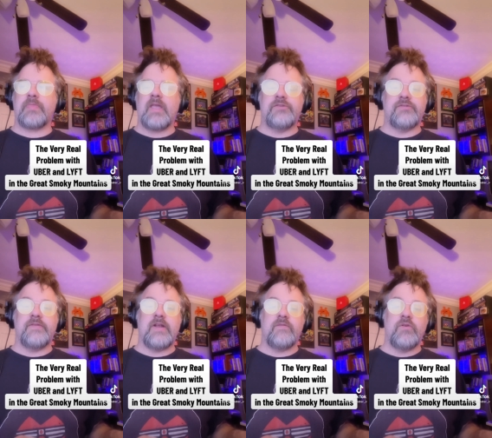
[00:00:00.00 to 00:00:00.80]

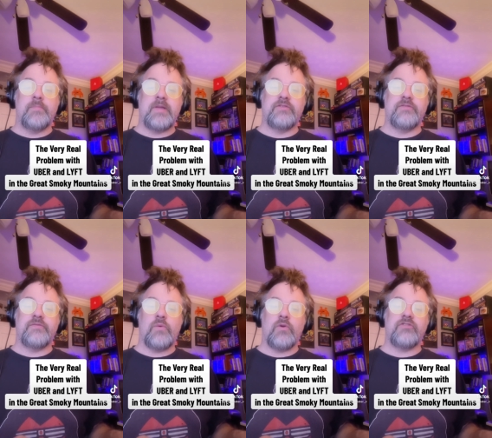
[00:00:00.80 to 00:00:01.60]
Sevierville, Pigeon
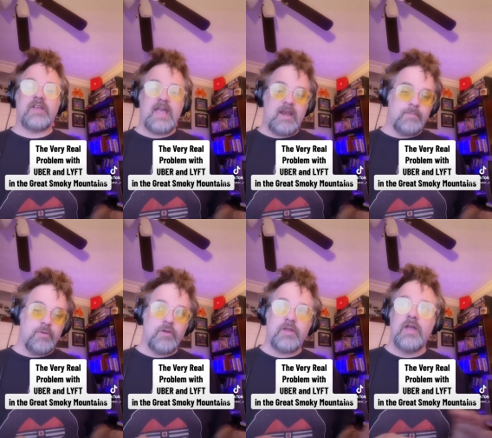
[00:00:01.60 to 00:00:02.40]
Forge, and
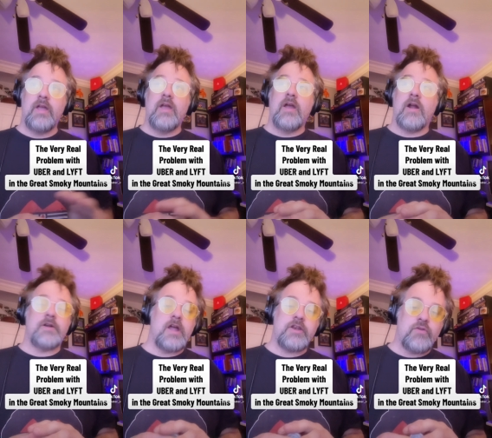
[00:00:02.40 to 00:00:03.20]
Gatlinburg are
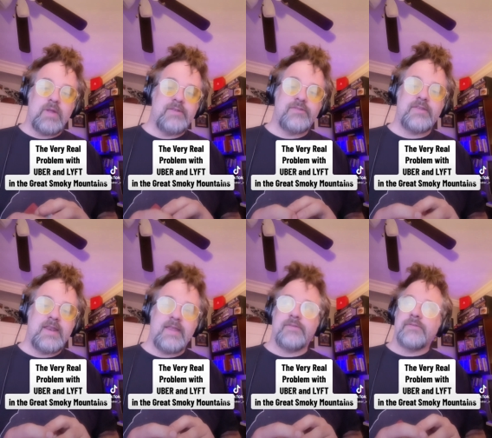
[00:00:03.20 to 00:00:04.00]
not grid
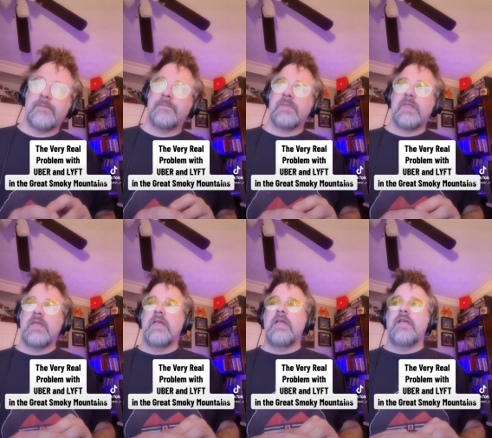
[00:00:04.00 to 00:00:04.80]
cities.
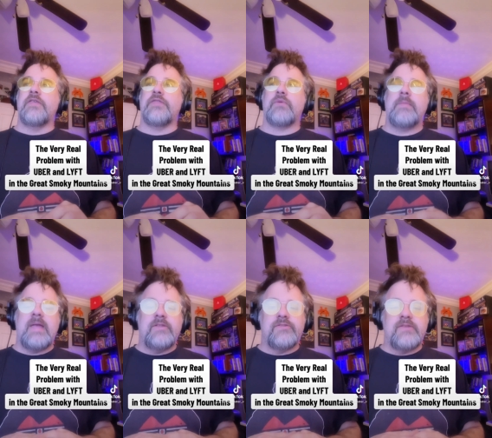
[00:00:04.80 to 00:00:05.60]
The three
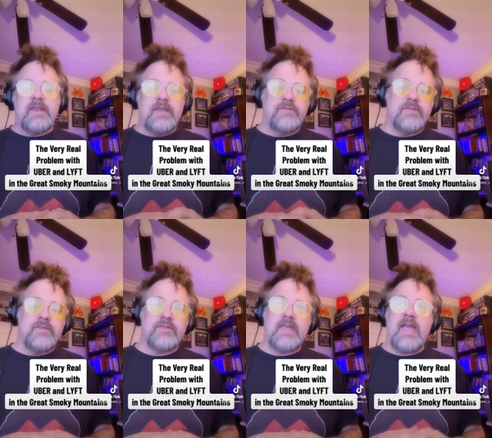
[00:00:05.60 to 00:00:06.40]
main cities in
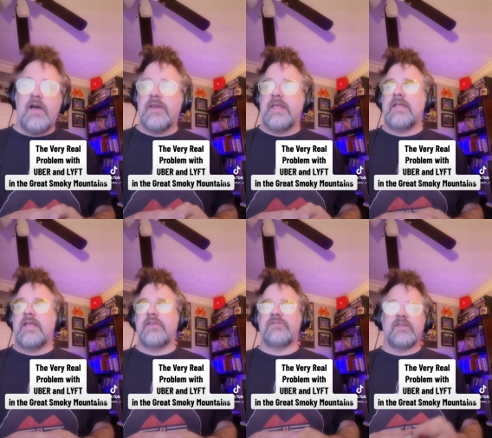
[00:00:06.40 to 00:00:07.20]
this county
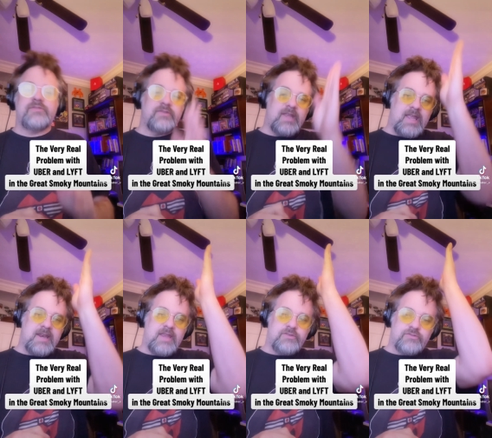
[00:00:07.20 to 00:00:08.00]
exist
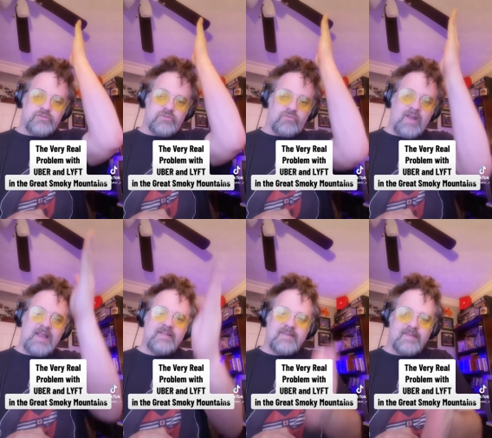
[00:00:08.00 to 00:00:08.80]
in a
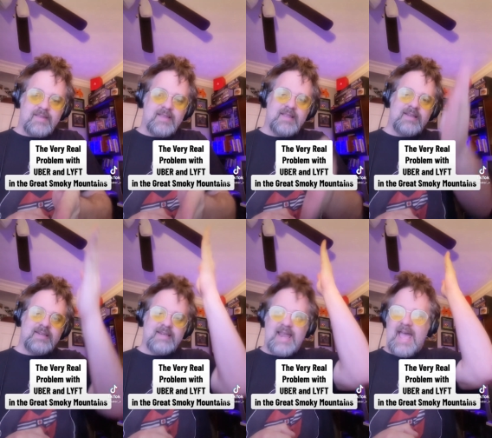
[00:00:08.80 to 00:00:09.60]
straight
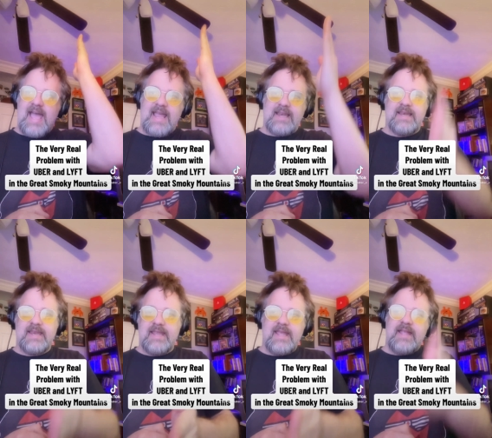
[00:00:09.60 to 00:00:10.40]
line.
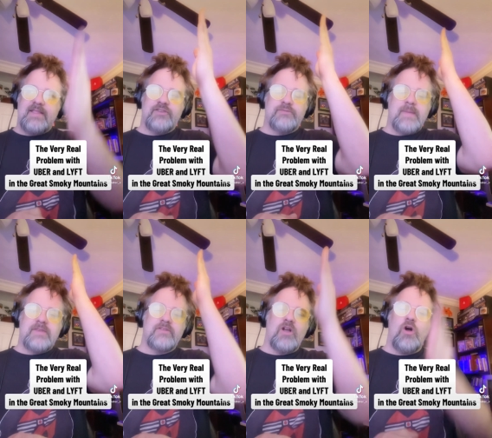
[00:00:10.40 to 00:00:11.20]
This
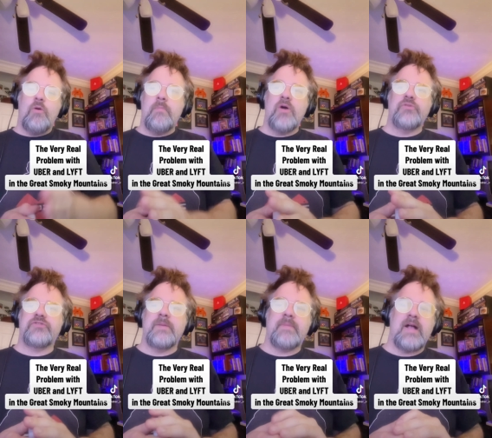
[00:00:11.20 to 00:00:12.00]
makes it
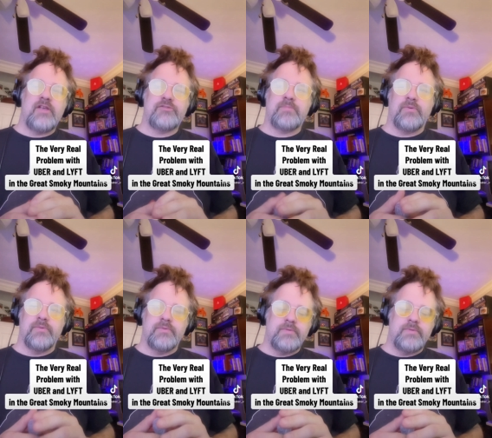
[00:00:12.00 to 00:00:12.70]
almost impossible